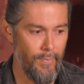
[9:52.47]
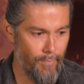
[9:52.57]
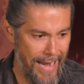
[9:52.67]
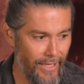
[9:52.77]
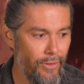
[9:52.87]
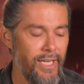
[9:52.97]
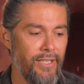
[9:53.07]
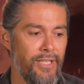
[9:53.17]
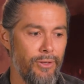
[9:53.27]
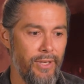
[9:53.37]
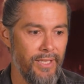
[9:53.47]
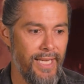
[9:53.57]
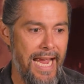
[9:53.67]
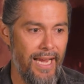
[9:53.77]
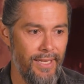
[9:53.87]
Mango Dead Serious
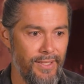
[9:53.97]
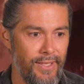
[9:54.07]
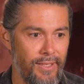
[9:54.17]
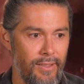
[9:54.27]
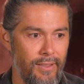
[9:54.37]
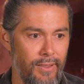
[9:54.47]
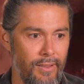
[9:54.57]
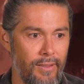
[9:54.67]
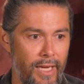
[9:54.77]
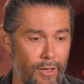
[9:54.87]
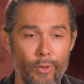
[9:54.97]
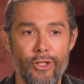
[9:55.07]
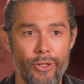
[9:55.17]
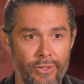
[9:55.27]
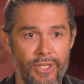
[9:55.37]
has an
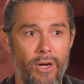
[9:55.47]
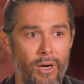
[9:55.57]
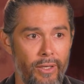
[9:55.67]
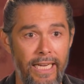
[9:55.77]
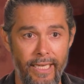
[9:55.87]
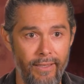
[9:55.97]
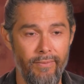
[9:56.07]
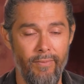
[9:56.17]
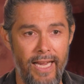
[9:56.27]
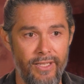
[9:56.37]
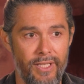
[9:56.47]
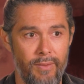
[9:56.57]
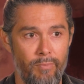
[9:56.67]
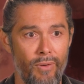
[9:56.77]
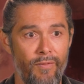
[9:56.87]
original song in it that's
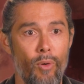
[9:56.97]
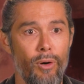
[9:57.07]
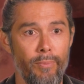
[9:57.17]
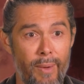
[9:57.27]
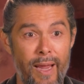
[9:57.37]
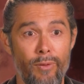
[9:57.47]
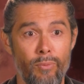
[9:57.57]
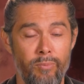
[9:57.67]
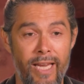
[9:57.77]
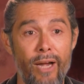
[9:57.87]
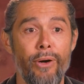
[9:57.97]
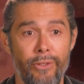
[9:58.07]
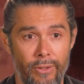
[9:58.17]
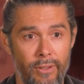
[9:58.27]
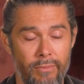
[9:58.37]
performed by the
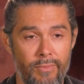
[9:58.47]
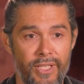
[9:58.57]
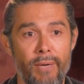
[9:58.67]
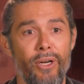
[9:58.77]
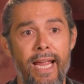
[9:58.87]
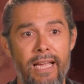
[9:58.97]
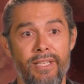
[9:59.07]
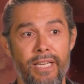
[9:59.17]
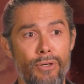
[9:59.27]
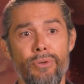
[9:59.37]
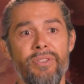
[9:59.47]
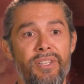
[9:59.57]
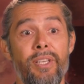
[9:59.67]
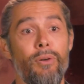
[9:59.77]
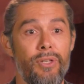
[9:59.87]
character Summer Cassidy, who's a
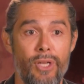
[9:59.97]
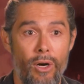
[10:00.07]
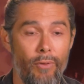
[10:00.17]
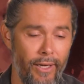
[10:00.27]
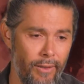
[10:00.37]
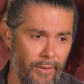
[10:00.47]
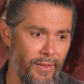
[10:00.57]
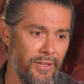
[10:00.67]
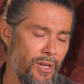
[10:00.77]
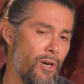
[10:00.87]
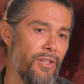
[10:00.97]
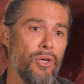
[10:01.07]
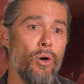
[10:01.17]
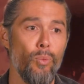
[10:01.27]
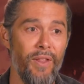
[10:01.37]
singer-songwriter. And the song is
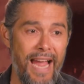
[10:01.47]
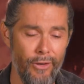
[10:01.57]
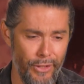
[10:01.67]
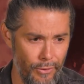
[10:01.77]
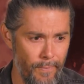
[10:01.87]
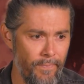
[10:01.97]
called Without You,